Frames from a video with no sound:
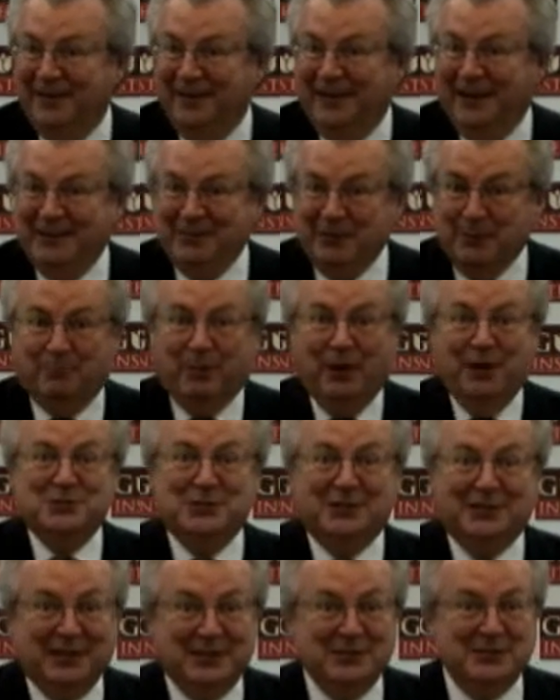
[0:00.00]
and the
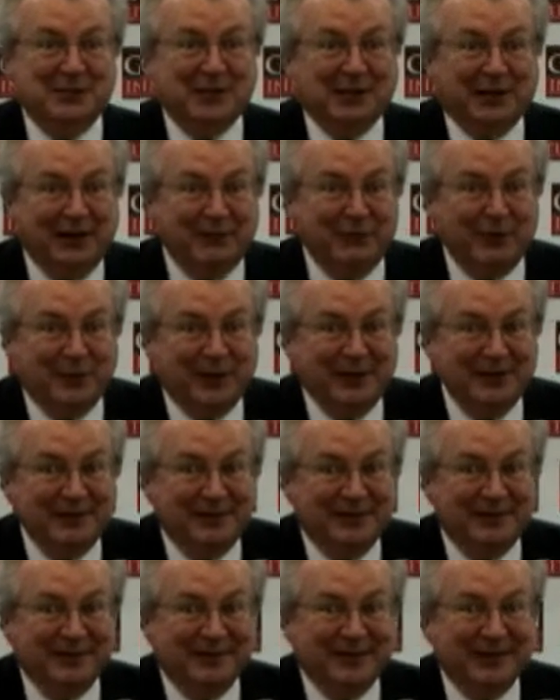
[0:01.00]
budget is the government
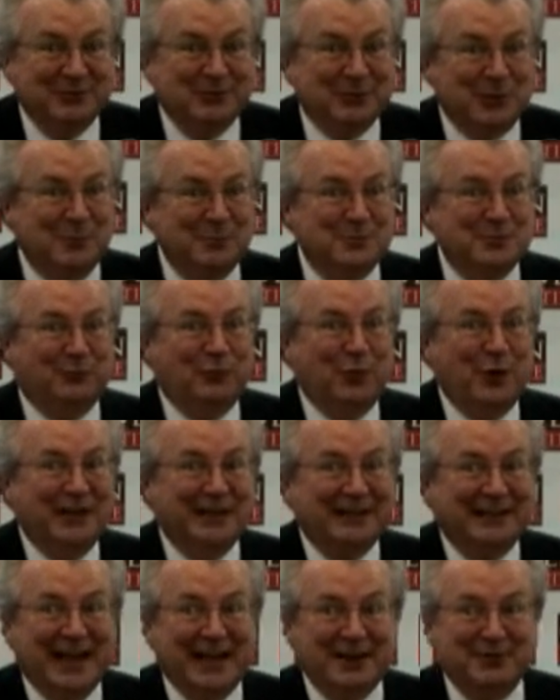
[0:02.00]
in terms of what
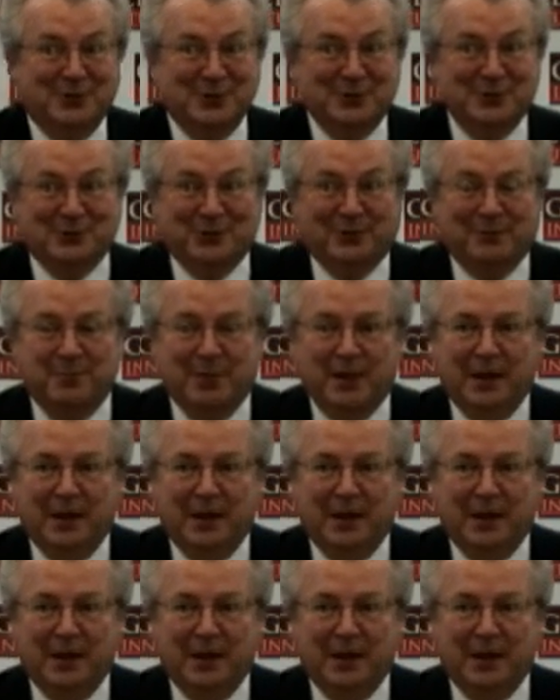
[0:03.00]
it can do.